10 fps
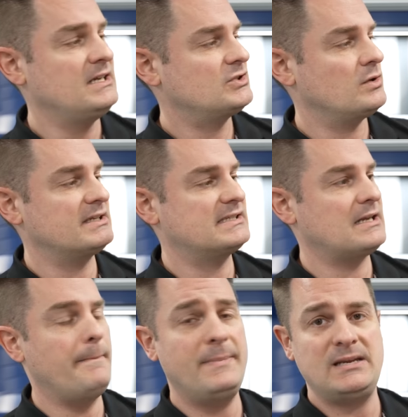So this
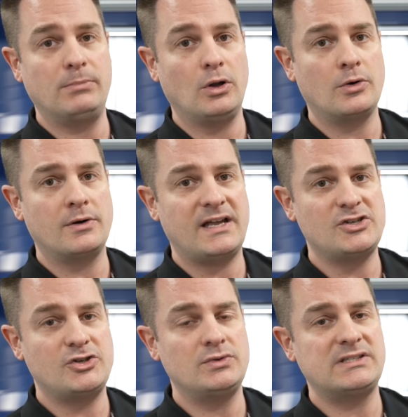mini blower
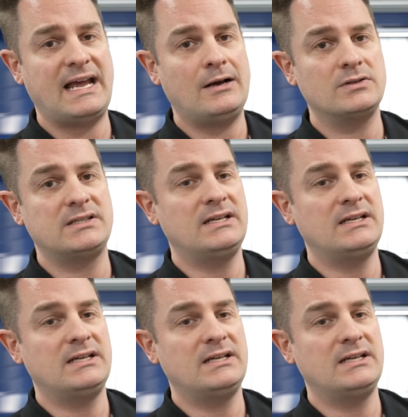that shoots out